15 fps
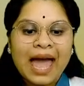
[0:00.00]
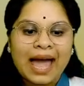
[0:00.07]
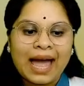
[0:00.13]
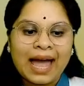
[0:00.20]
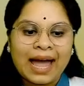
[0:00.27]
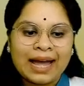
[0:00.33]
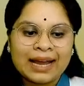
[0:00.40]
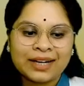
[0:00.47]

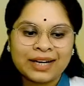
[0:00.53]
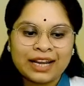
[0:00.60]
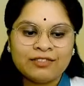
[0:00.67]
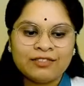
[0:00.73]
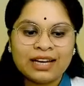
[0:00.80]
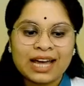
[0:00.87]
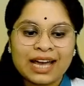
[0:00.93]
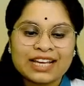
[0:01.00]
and
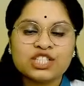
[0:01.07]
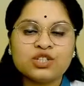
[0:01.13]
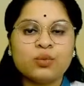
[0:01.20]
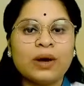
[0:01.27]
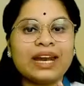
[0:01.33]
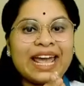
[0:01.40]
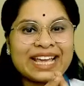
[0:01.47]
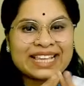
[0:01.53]
railway lines
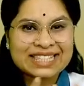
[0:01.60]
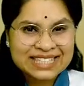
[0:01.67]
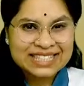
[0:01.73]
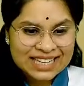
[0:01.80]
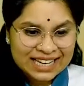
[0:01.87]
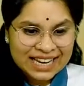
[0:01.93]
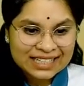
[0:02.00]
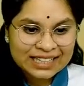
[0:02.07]
were
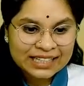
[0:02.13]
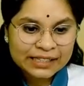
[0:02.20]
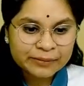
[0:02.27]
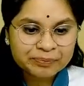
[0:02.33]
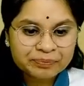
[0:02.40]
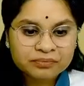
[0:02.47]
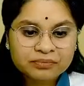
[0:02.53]
extended,